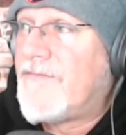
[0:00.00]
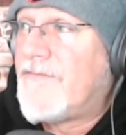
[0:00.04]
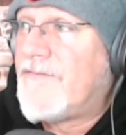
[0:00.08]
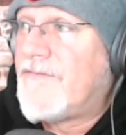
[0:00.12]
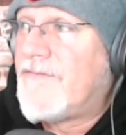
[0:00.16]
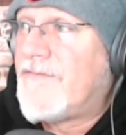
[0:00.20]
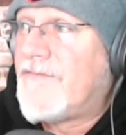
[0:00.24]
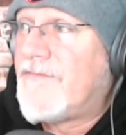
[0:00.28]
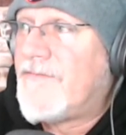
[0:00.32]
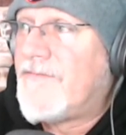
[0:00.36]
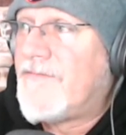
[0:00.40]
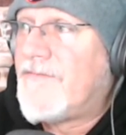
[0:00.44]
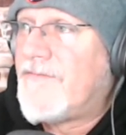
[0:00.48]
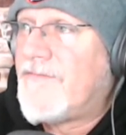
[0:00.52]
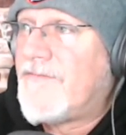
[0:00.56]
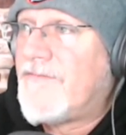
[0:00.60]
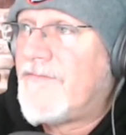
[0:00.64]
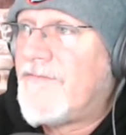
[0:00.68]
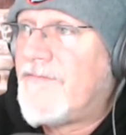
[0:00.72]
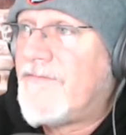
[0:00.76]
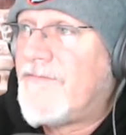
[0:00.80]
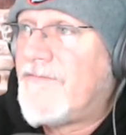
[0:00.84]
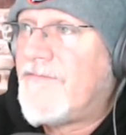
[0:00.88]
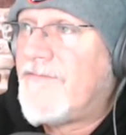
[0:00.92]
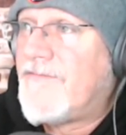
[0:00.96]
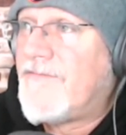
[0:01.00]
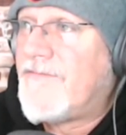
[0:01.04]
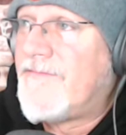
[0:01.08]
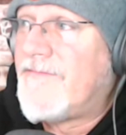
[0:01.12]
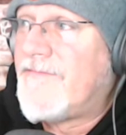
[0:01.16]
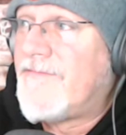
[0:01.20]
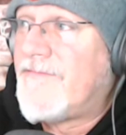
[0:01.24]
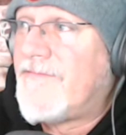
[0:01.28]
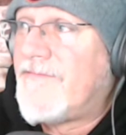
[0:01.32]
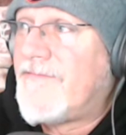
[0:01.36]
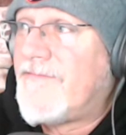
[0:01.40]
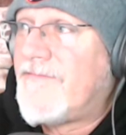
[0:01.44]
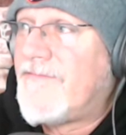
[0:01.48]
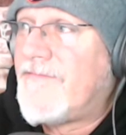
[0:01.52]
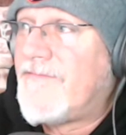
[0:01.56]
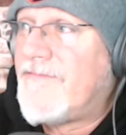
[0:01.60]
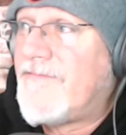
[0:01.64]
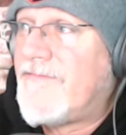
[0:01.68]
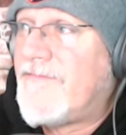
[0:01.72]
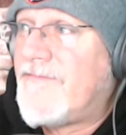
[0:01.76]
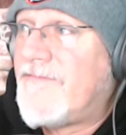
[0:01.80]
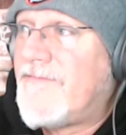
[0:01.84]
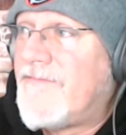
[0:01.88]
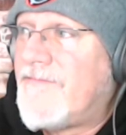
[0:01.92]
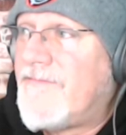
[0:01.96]

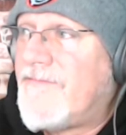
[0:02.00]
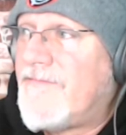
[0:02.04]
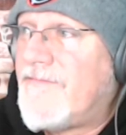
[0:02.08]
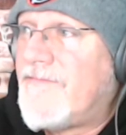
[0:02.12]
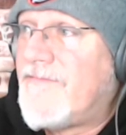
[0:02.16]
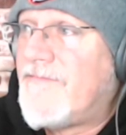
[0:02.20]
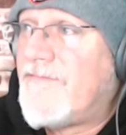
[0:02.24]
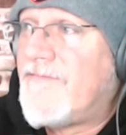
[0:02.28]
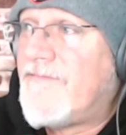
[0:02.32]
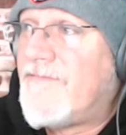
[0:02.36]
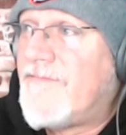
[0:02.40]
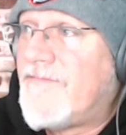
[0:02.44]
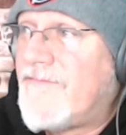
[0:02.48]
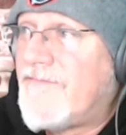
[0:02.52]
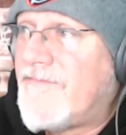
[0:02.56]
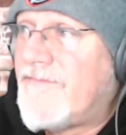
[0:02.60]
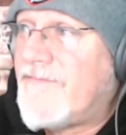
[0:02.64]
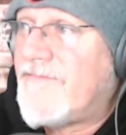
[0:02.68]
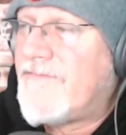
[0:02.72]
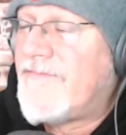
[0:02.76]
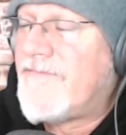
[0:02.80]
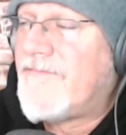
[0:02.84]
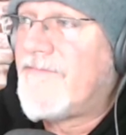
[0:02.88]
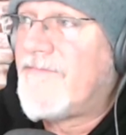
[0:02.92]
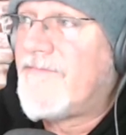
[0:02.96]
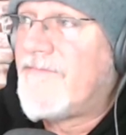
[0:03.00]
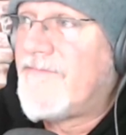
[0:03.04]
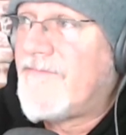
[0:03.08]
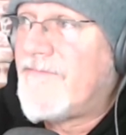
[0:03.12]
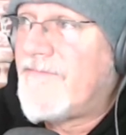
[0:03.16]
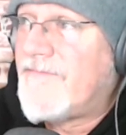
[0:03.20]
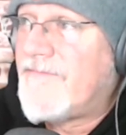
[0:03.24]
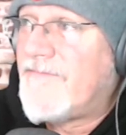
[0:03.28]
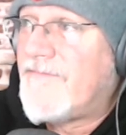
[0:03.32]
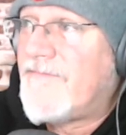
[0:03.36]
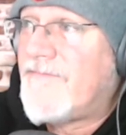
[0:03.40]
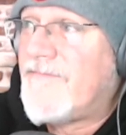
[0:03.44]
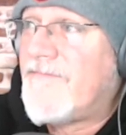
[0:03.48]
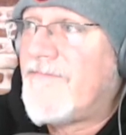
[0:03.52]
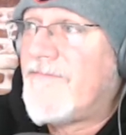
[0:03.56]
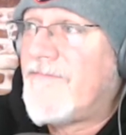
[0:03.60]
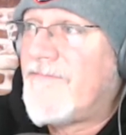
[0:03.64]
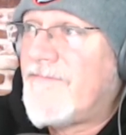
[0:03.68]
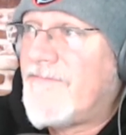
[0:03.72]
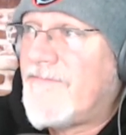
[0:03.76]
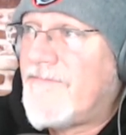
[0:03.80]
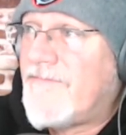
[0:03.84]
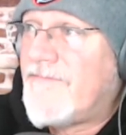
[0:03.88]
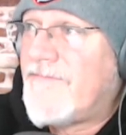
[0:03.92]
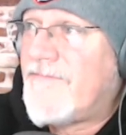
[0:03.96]

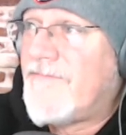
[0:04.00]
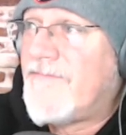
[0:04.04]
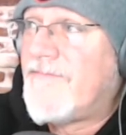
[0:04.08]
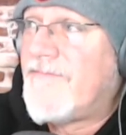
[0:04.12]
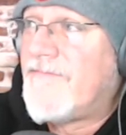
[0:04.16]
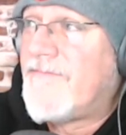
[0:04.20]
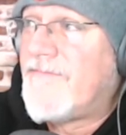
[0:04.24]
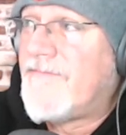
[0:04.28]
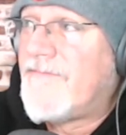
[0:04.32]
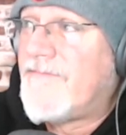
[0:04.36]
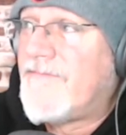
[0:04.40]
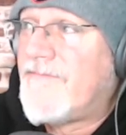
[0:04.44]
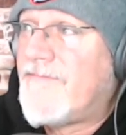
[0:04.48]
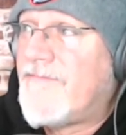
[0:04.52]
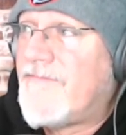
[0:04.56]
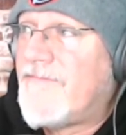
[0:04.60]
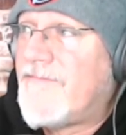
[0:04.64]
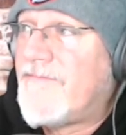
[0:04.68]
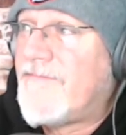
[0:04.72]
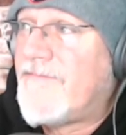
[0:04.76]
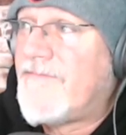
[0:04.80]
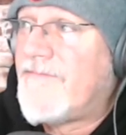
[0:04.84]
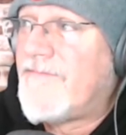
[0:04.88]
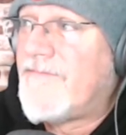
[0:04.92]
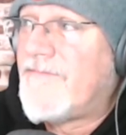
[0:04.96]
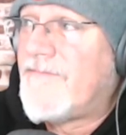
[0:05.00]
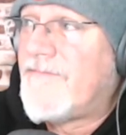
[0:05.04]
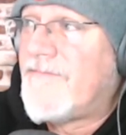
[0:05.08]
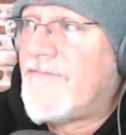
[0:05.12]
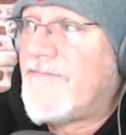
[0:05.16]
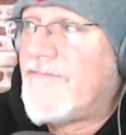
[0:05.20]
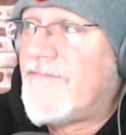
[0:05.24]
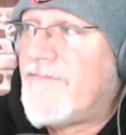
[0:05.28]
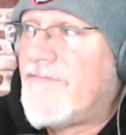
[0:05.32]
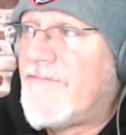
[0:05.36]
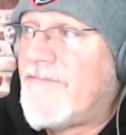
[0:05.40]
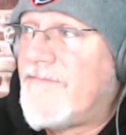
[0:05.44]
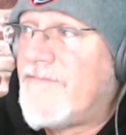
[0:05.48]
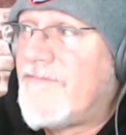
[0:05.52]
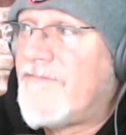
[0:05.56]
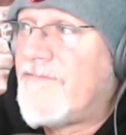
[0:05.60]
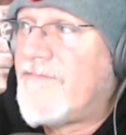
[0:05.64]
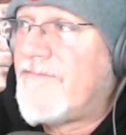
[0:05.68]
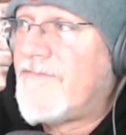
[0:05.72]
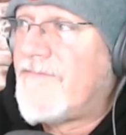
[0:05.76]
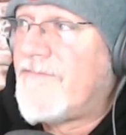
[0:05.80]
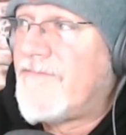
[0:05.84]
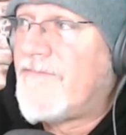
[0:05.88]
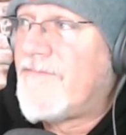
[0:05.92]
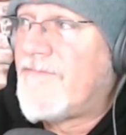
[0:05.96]

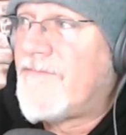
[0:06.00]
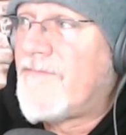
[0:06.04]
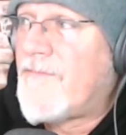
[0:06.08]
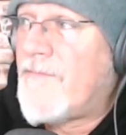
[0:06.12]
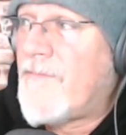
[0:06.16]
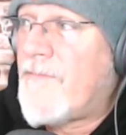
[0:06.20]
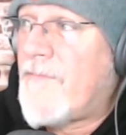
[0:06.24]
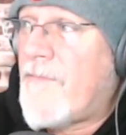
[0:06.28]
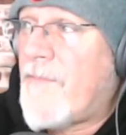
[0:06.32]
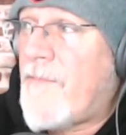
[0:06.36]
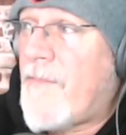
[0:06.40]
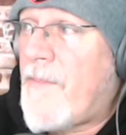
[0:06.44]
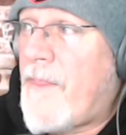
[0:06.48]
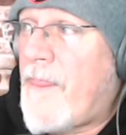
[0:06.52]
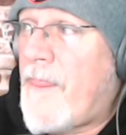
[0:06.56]
(silent)